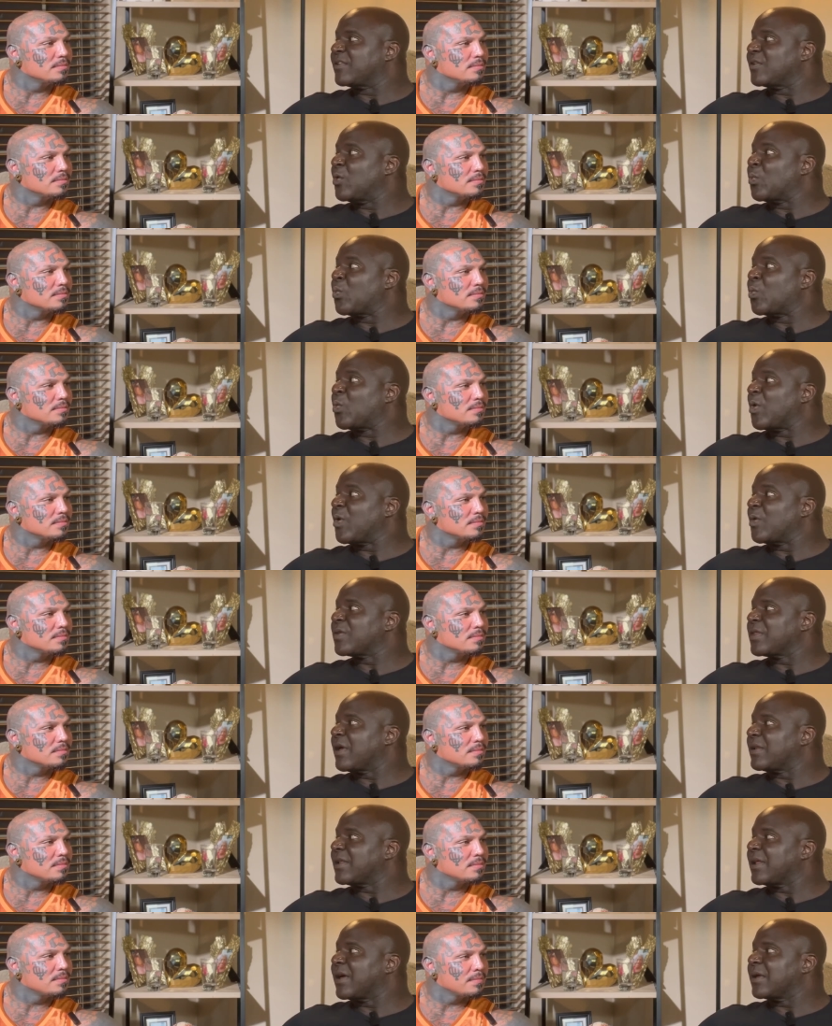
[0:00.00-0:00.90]
Speaker 1: Certain words
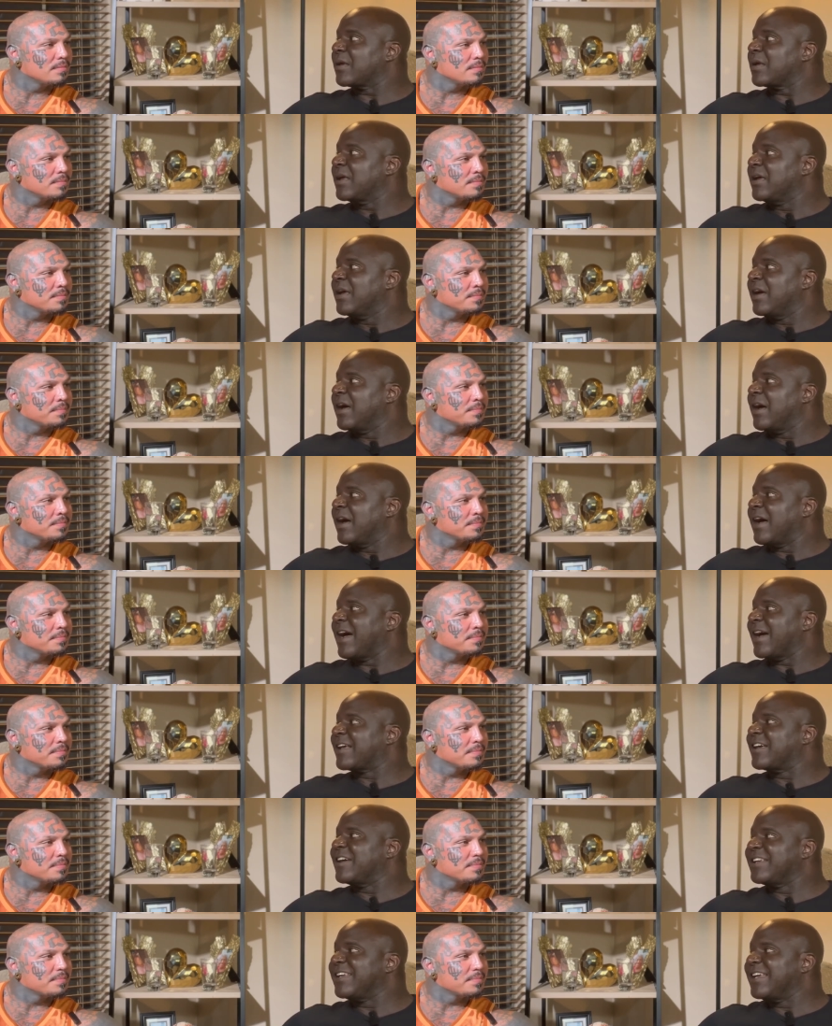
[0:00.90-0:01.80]
I like I
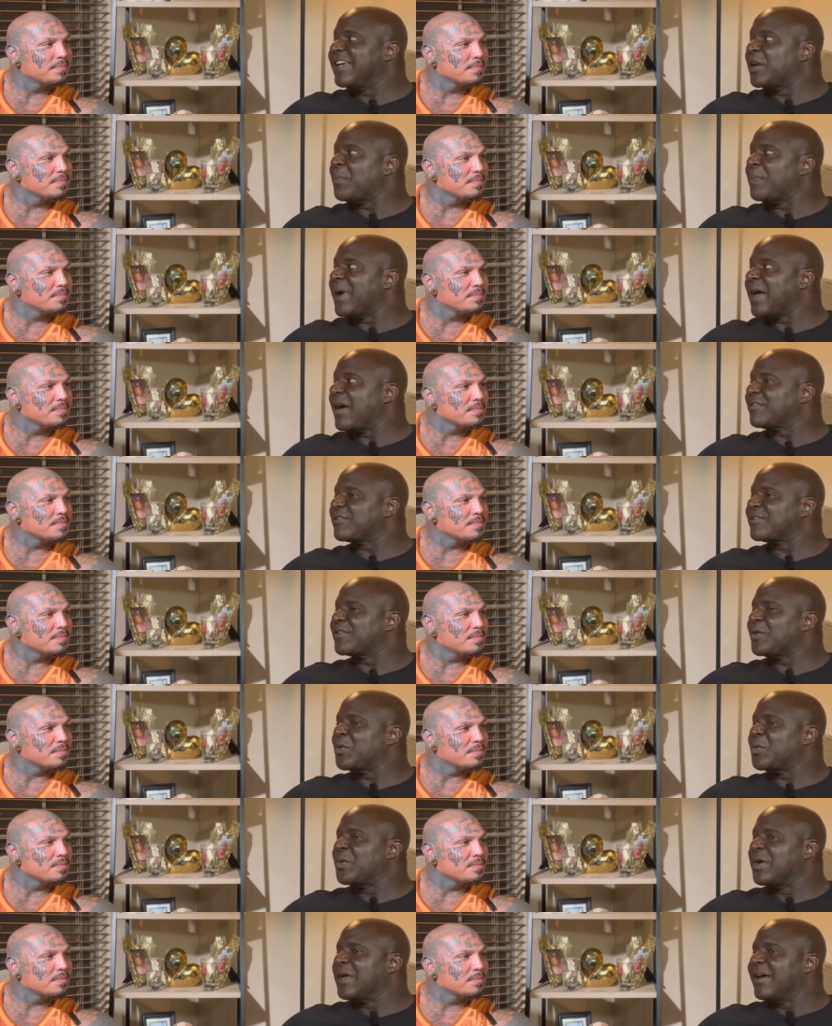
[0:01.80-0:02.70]
couldn't get them out,
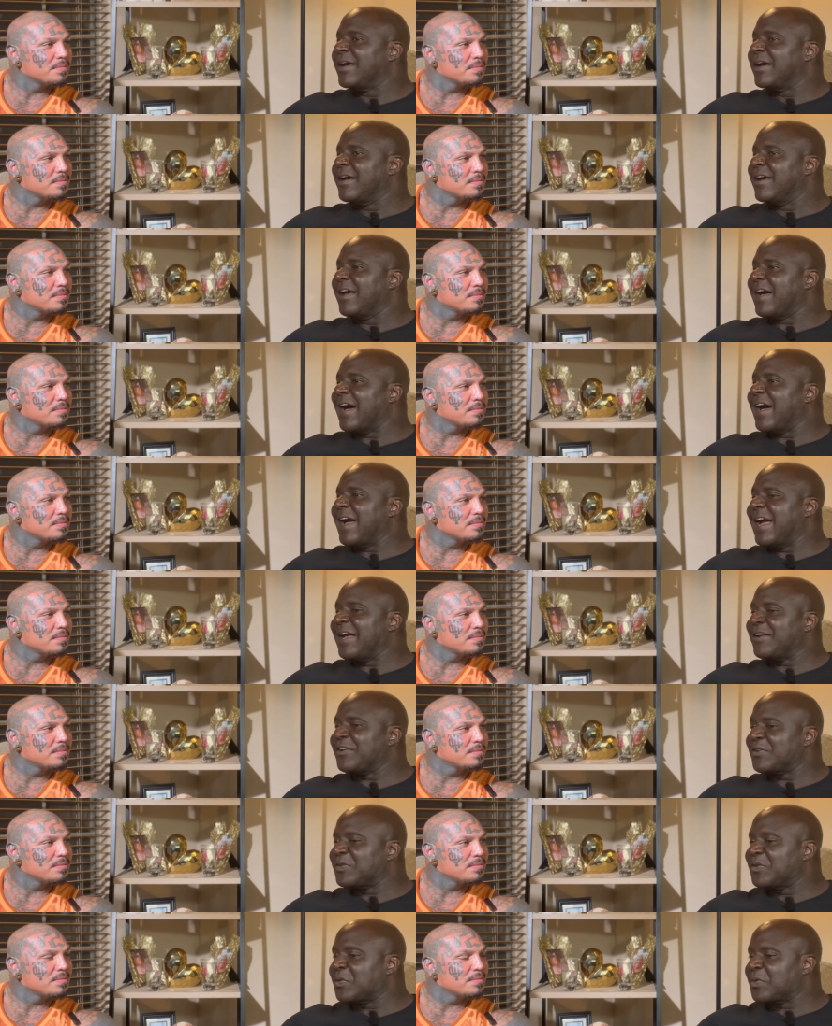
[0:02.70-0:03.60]
so I had
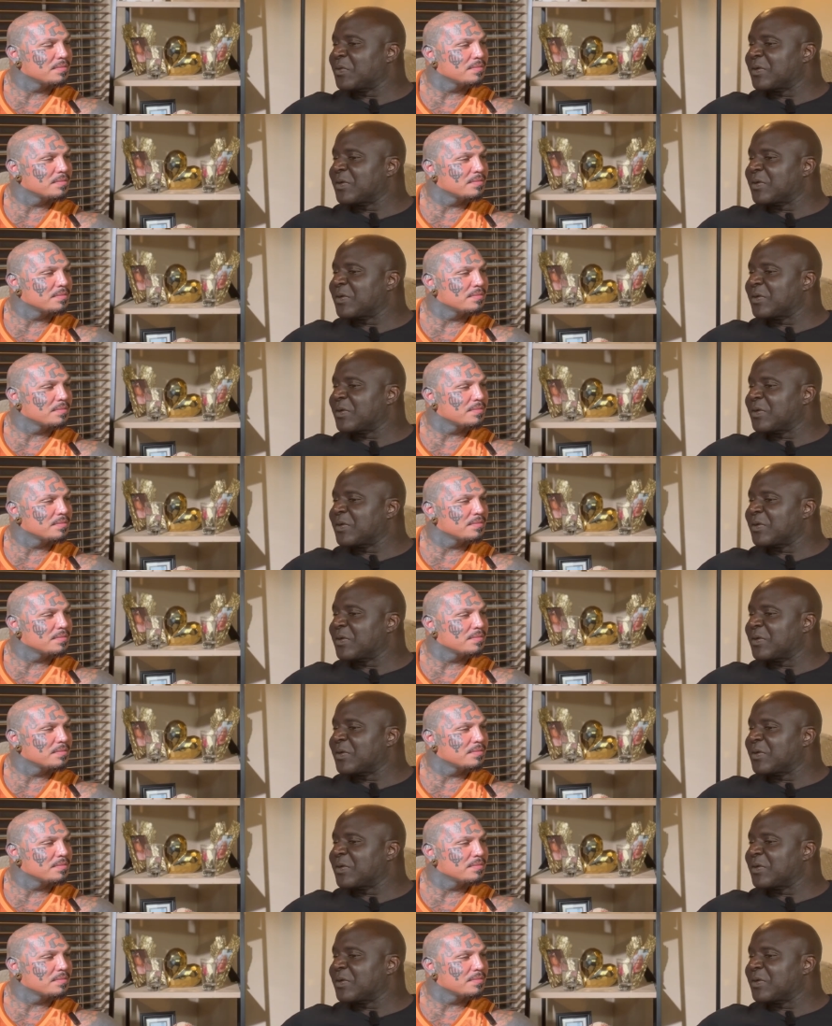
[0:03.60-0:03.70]
this little